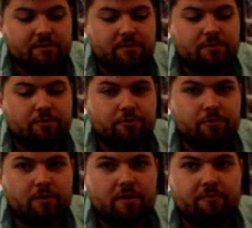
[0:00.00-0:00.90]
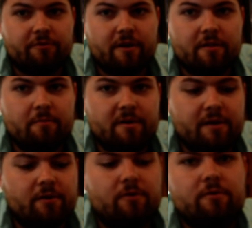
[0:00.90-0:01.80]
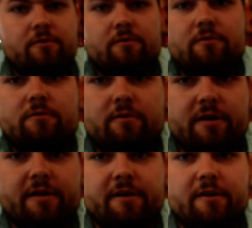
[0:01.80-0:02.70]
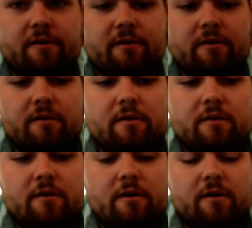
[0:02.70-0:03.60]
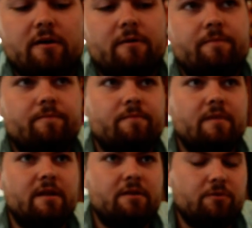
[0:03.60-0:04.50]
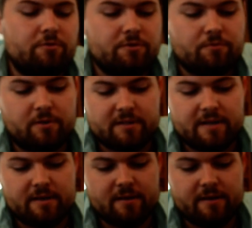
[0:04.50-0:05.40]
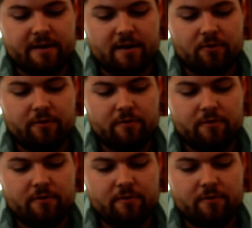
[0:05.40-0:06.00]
a screw on the front of the bail right here, and you just want to take it out.